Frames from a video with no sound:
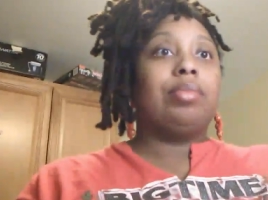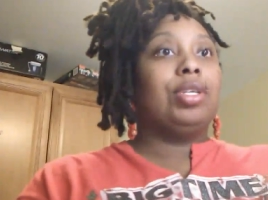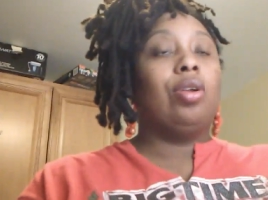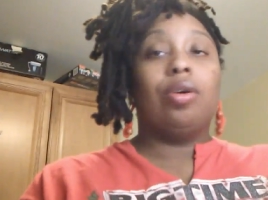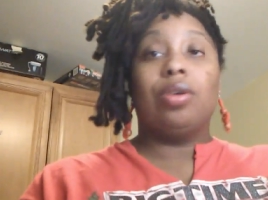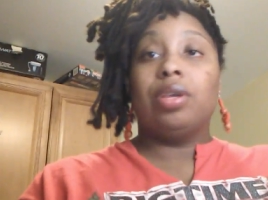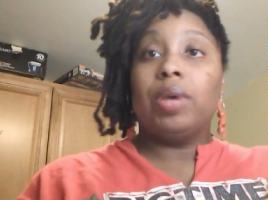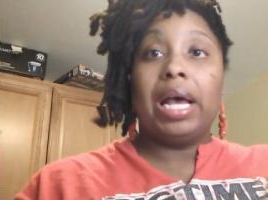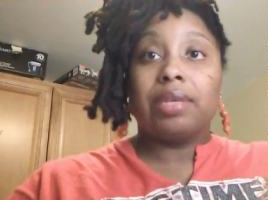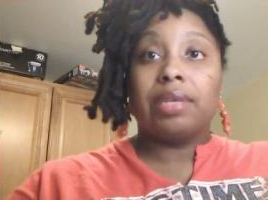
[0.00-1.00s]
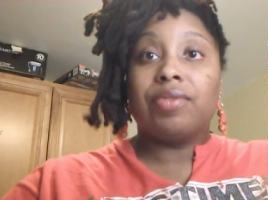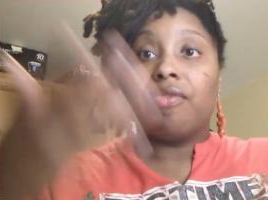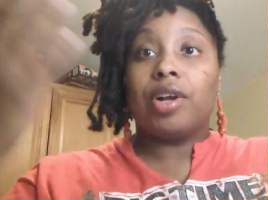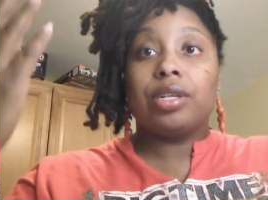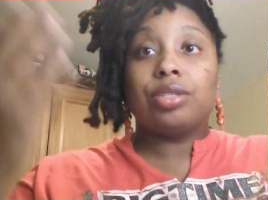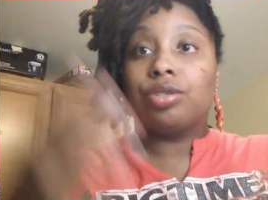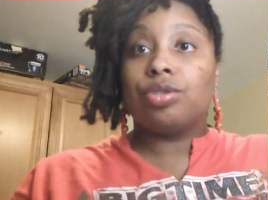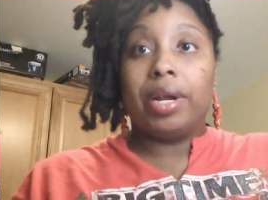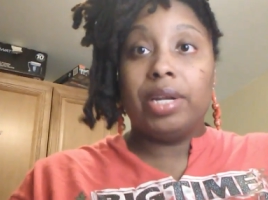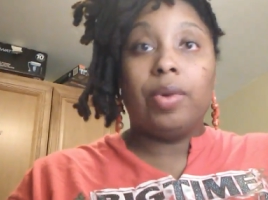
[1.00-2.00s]
you know, if you guys live near a furniture
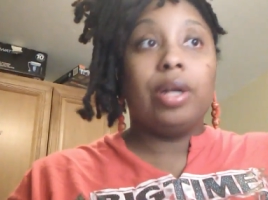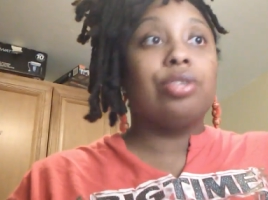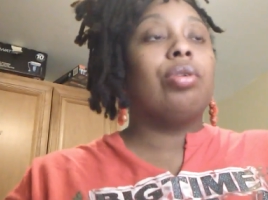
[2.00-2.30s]
store or anywhere else,